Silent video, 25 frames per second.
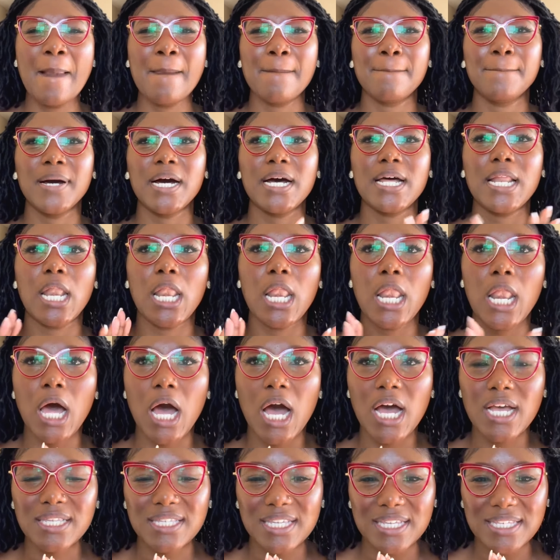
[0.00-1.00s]
But
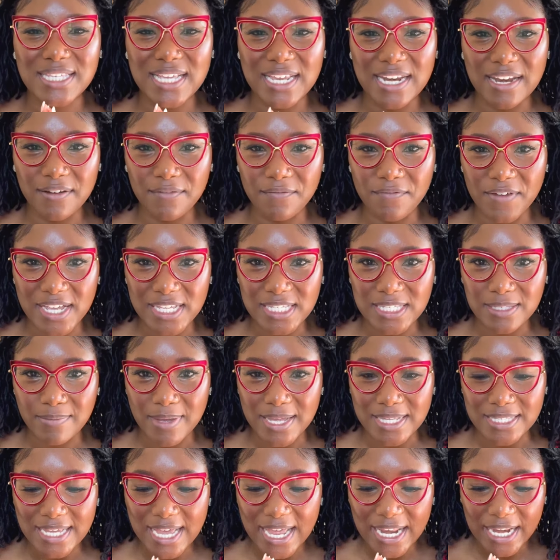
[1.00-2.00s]
locks is an
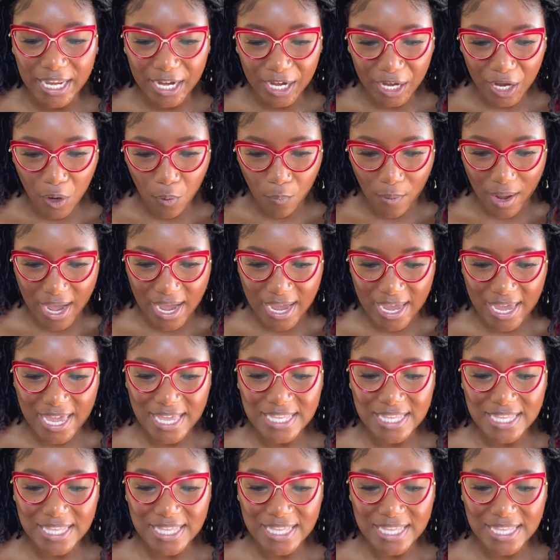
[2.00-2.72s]
investment, and here why.